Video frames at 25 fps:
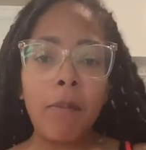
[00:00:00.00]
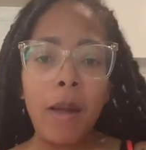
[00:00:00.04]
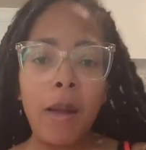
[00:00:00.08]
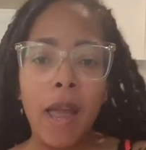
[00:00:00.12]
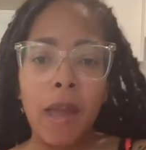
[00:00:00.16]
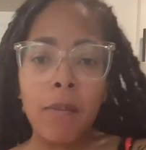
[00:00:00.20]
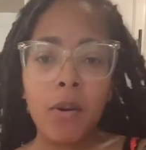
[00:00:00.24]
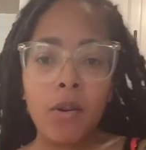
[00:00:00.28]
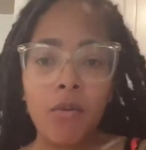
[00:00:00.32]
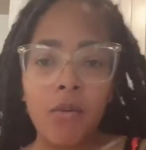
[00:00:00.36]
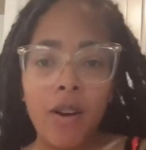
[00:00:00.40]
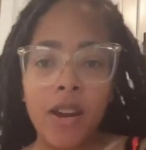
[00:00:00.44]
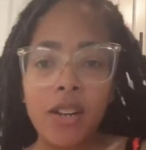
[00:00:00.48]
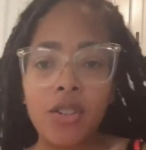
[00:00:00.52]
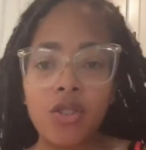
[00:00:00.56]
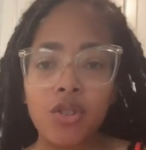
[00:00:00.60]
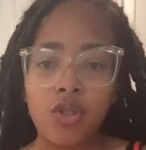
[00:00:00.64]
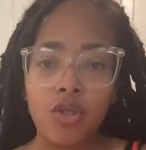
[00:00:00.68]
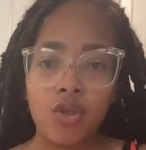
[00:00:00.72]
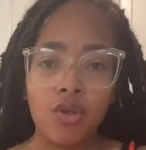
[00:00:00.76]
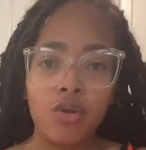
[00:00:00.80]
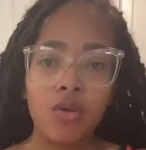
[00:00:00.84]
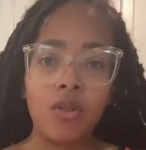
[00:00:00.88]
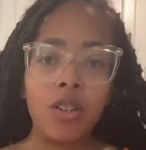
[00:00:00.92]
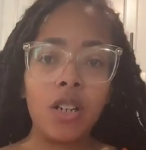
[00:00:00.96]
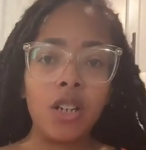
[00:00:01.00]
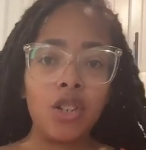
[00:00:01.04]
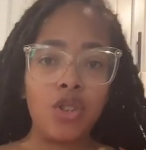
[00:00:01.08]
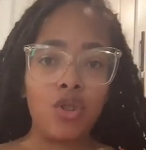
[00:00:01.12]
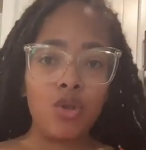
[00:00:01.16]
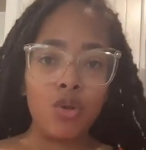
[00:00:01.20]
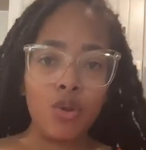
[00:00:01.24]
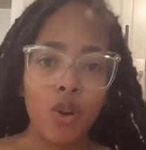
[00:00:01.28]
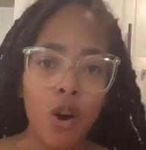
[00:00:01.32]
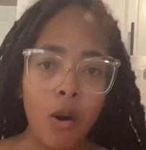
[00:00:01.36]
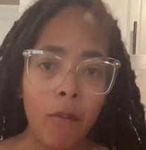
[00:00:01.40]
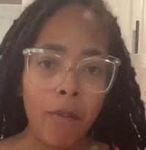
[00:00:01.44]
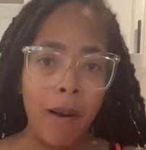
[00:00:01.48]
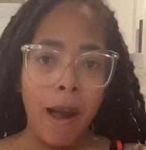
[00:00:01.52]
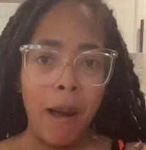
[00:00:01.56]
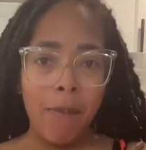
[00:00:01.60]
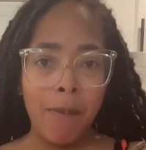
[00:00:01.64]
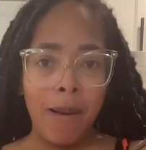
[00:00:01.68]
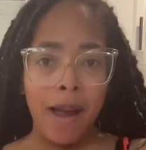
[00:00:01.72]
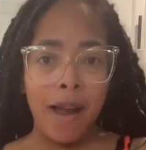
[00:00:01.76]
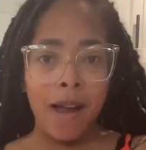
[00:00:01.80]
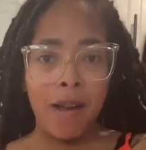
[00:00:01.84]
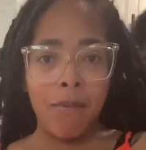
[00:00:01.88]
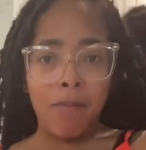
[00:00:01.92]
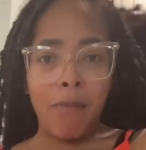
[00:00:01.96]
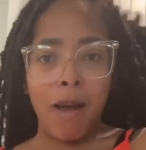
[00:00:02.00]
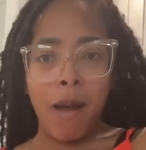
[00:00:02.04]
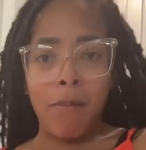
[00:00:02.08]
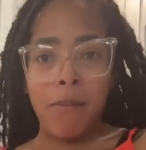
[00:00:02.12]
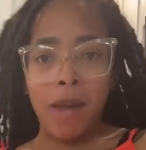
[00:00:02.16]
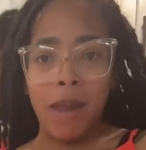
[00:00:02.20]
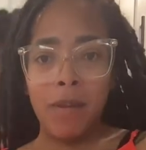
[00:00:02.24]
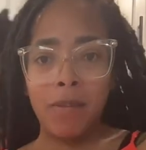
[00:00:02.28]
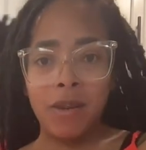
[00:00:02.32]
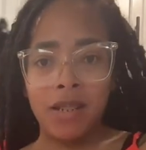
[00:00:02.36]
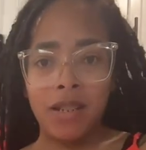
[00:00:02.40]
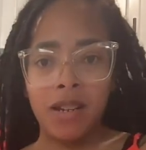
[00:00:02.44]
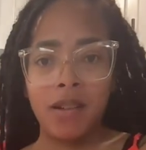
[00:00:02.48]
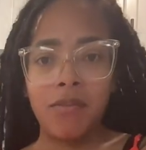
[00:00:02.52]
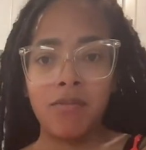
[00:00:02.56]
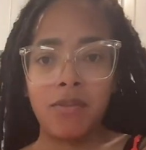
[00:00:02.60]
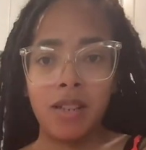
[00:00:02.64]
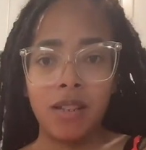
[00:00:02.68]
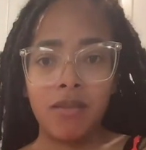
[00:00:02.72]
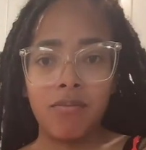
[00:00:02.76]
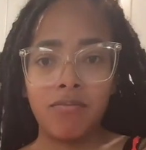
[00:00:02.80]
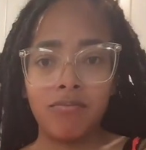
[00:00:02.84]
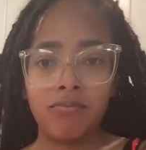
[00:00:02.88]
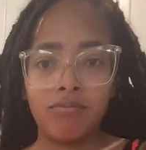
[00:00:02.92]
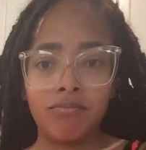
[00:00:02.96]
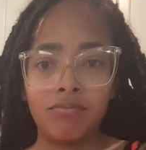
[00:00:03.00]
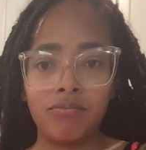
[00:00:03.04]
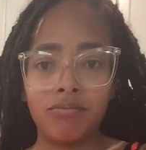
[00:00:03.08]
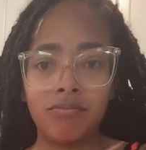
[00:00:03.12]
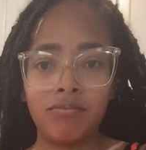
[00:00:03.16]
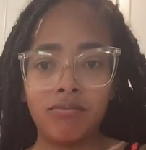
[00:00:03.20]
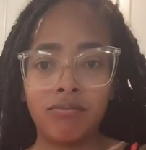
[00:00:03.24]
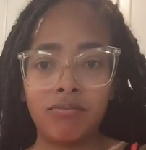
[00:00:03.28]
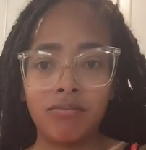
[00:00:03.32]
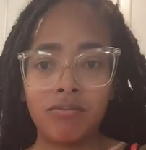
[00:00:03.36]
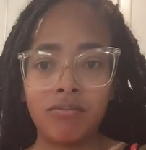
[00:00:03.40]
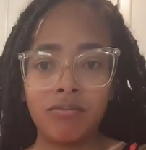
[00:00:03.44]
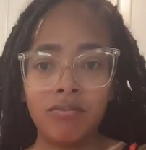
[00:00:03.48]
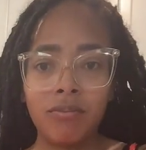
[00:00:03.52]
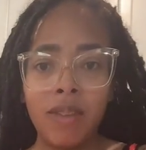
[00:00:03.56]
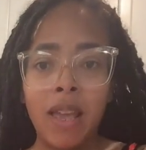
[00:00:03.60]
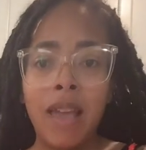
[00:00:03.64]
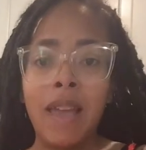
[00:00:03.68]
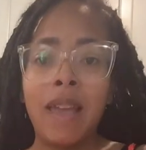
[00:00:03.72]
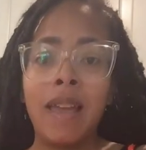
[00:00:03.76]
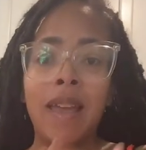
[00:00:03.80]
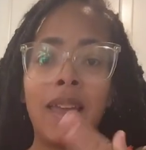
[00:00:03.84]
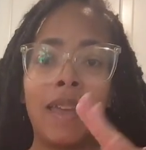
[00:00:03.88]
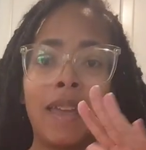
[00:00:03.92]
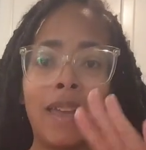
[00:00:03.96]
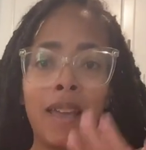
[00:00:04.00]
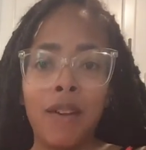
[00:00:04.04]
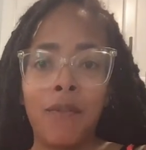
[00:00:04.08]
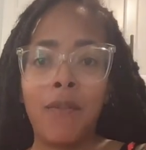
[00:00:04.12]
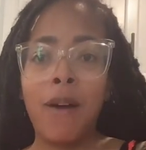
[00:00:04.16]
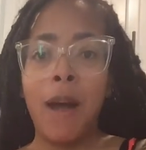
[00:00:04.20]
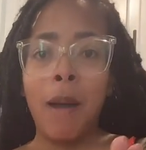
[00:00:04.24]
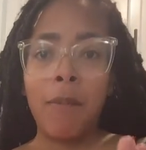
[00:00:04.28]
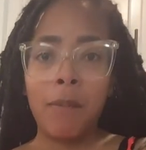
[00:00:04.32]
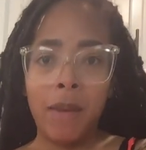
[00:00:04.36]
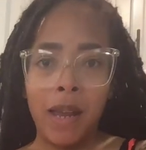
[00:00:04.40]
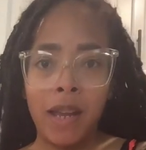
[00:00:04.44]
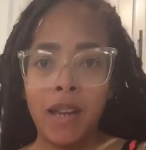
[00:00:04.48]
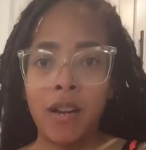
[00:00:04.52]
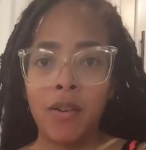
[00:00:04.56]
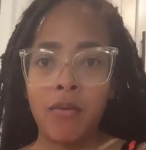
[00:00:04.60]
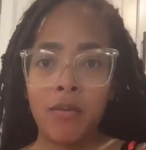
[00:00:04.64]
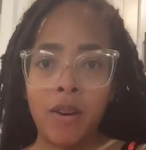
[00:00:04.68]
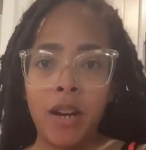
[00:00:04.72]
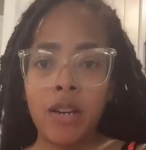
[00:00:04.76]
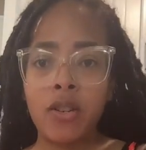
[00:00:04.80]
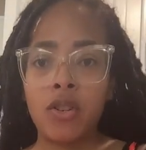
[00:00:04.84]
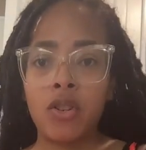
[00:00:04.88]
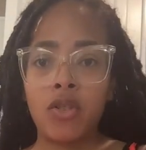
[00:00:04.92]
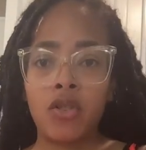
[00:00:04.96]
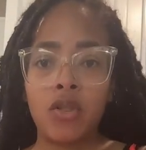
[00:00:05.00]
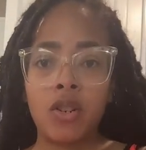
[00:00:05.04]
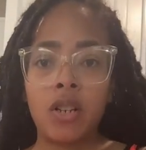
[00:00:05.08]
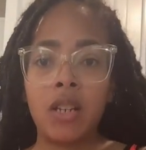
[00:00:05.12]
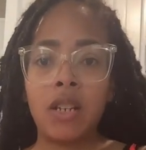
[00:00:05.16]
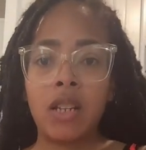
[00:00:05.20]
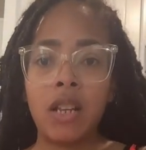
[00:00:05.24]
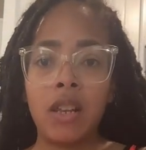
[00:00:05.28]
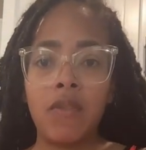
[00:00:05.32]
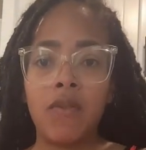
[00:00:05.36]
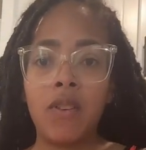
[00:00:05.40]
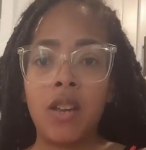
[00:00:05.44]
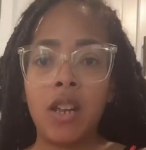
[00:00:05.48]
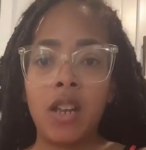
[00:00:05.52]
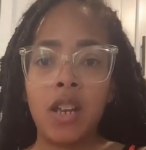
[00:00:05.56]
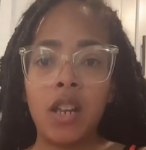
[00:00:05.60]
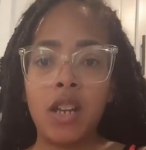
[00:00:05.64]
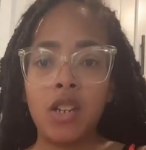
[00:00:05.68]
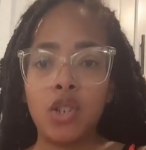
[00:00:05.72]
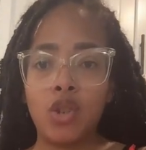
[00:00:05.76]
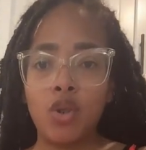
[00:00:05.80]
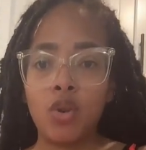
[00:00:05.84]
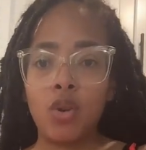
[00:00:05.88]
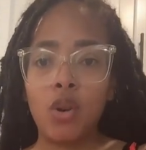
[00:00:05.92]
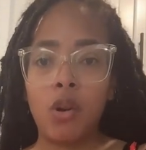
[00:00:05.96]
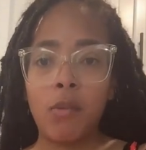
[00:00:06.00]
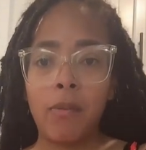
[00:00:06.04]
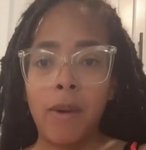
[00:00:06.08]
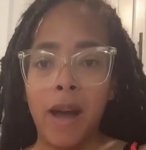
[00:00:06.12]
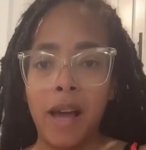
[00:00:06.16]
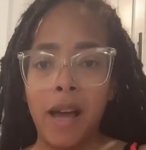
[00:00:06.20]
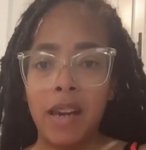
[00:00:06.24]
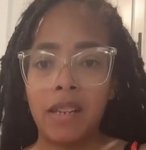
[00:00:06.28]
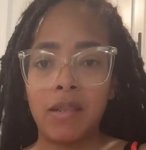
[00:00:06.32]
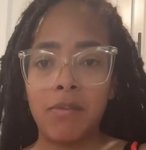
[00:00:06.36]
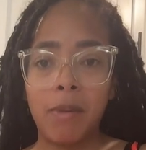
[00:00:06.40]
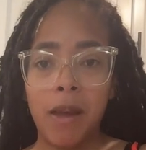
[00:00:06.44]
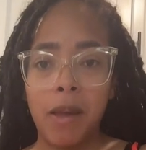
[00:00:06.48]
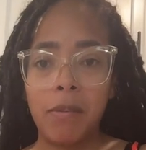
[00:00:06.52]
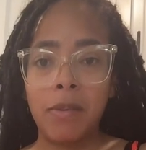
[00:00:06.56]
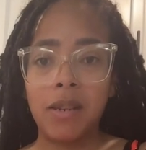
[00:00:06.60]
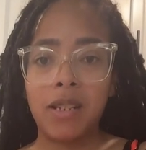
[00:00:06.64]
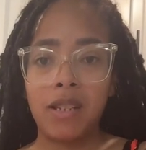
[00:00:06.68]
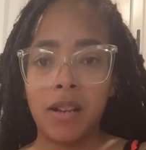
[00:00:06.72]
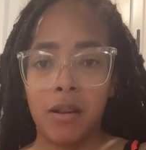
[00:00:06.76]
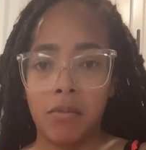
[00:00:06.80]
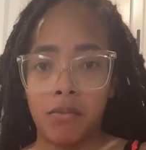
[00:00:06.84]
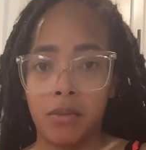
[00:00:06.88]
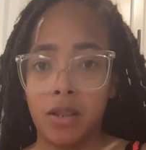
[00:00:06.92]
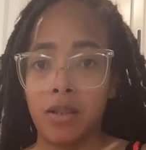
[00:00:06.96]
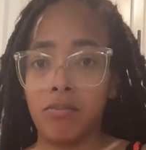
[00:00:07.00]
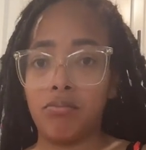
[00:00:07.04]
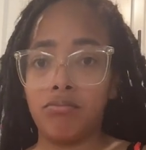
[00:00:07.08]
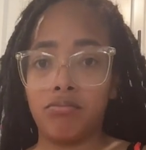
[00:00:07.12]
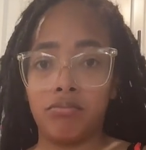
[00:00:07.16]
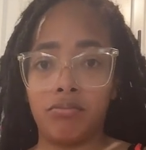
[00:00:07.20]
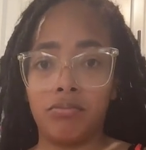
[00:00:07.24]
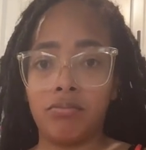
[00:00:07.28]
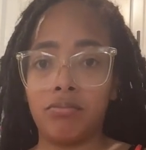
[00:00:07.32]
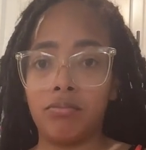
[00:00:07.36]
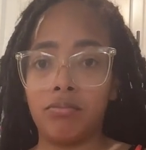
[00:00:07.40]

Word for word: make a baby registry, is you gonna buy my my baby something? if I make a registry, Steven, is you gonna buy this baby something?